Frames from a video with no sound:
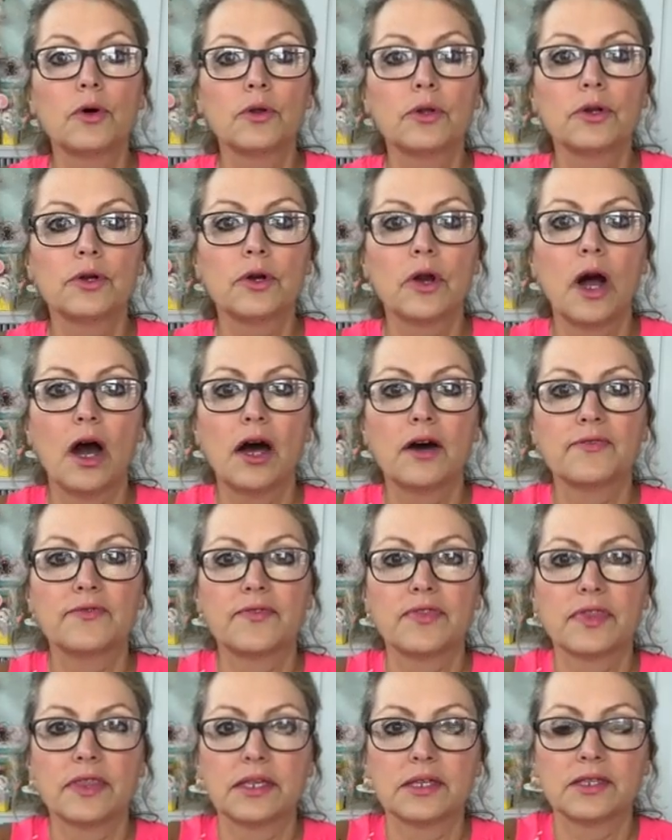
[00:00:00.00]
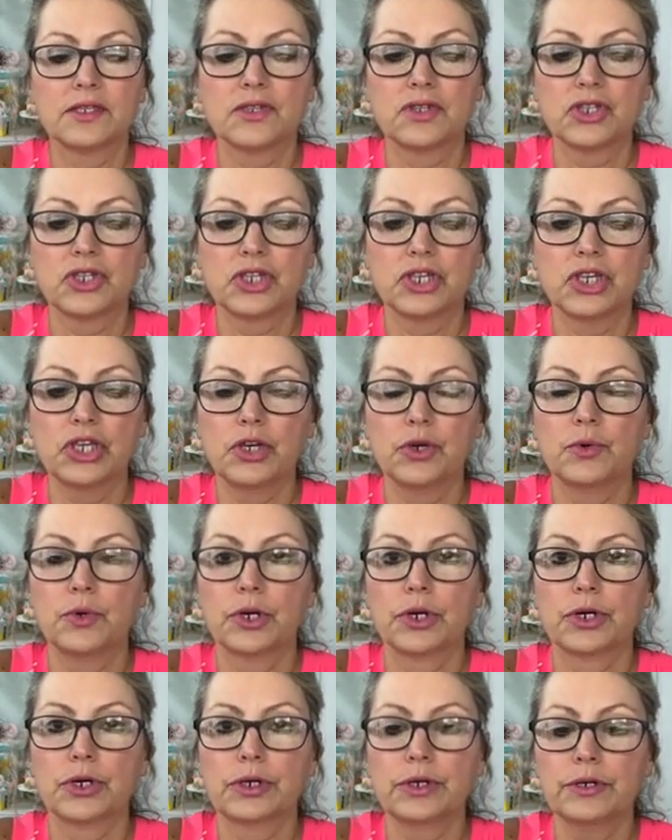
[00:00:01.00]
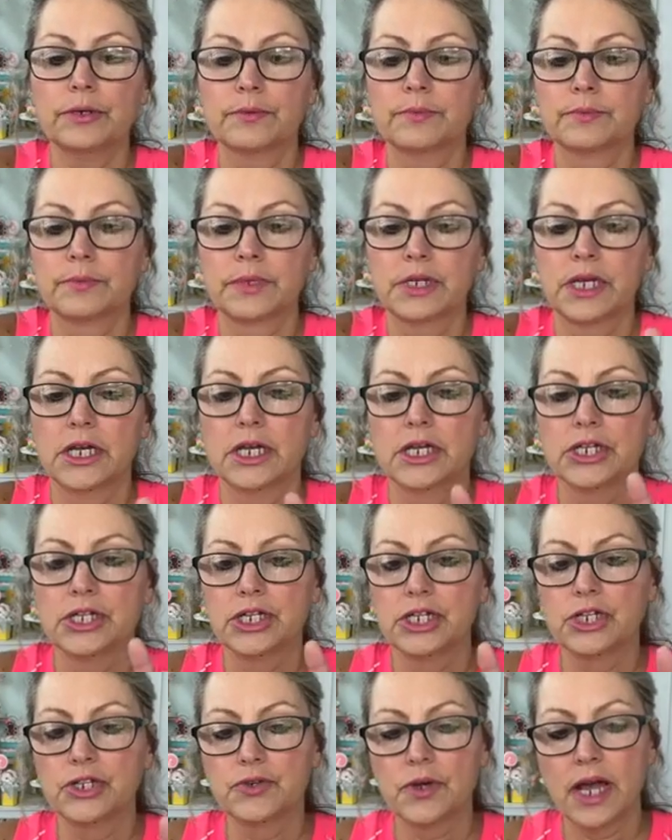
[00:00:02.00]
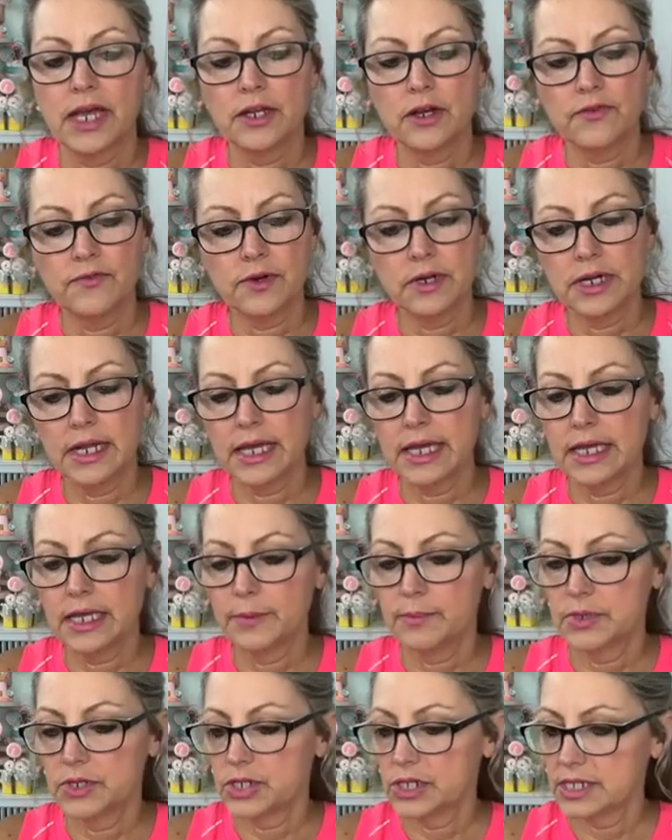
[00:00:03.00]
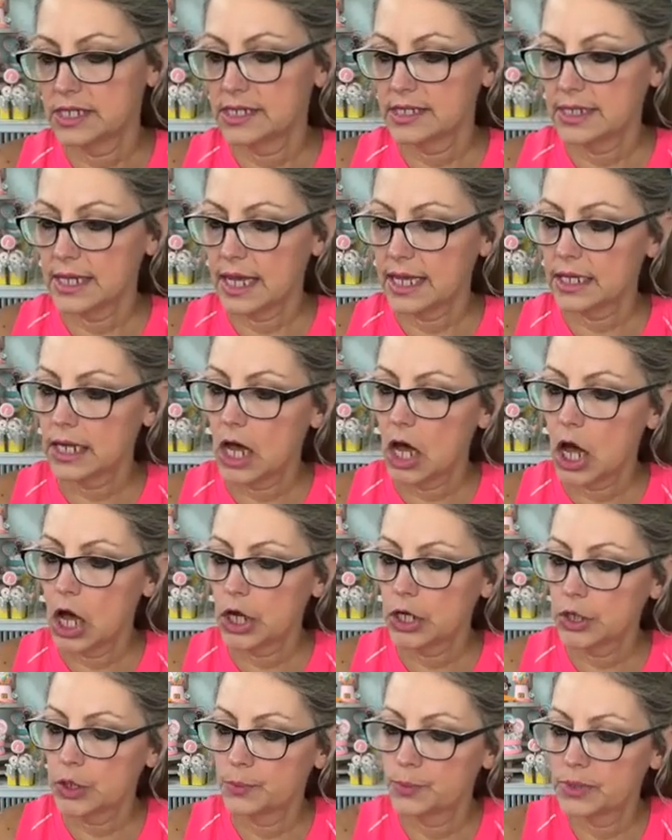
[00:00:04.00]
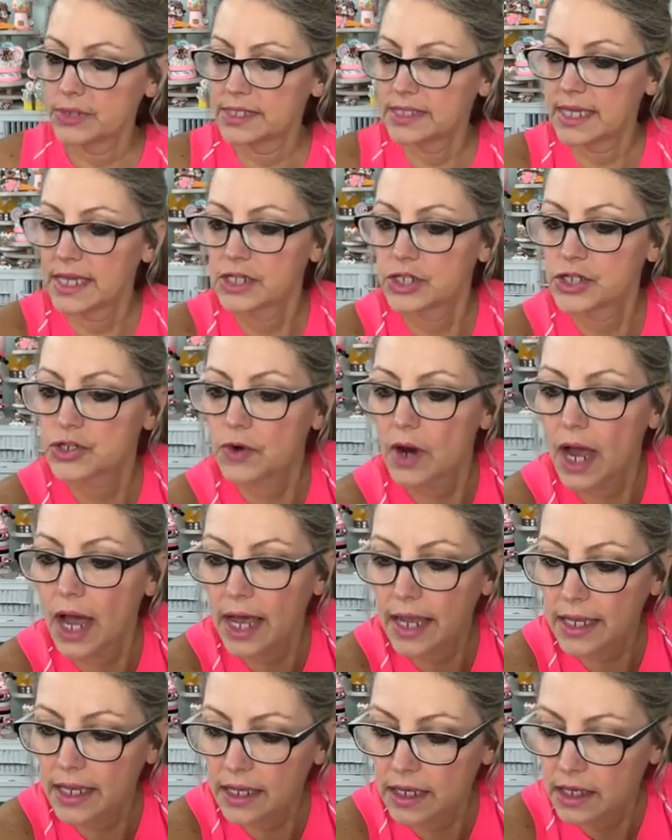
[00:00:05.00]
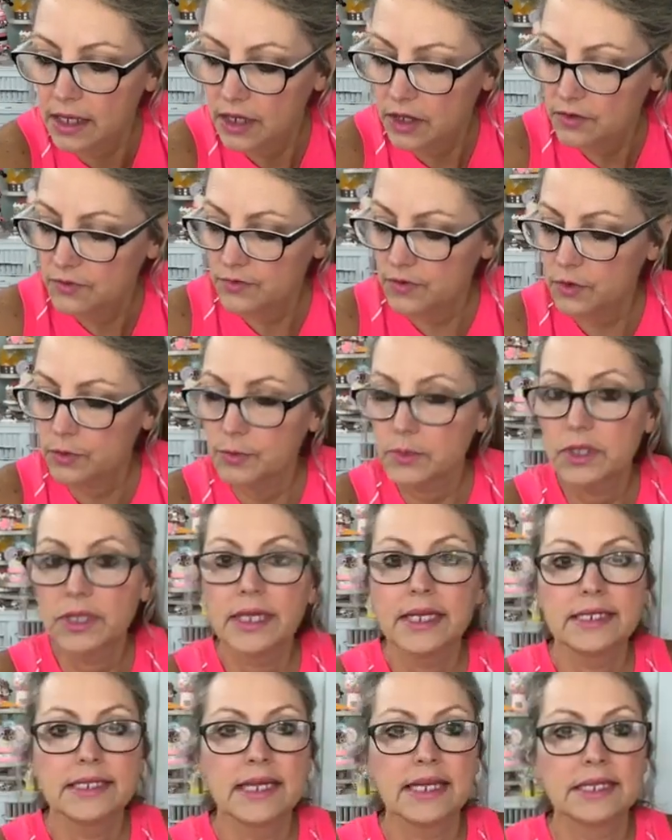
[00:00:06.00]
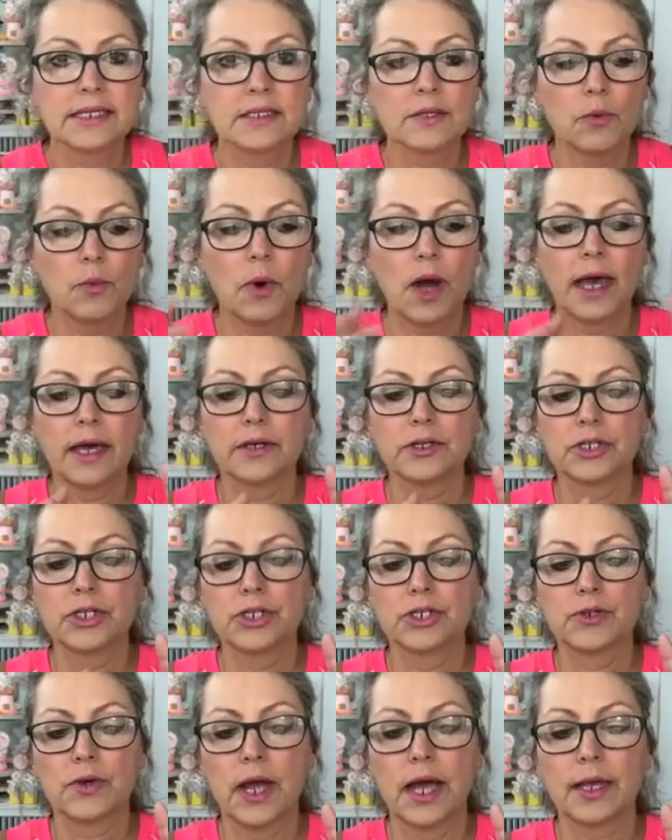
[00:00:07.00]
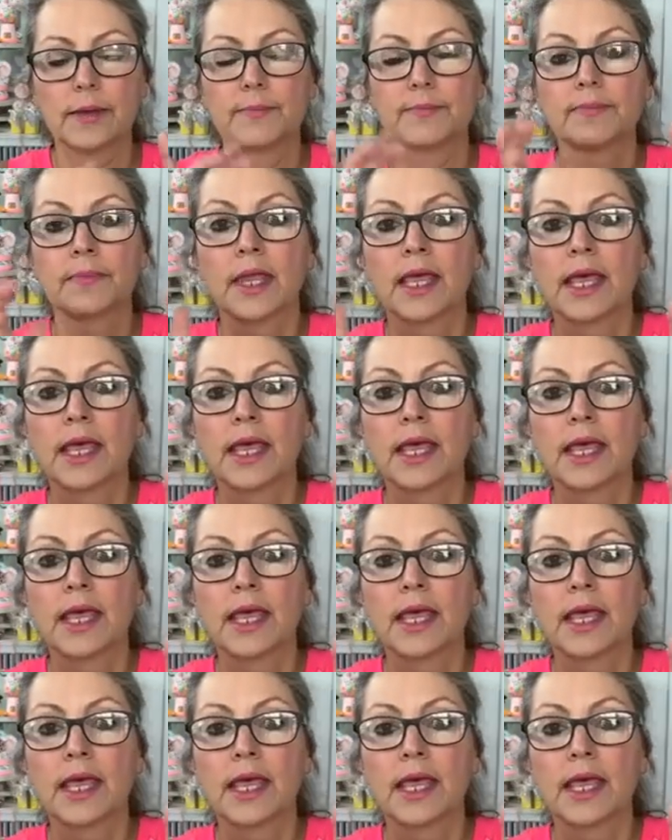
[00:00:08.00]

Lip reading: pull her off the skewer. She dried overnight, but she's not 100% dry. Foam clay takes a while to dry.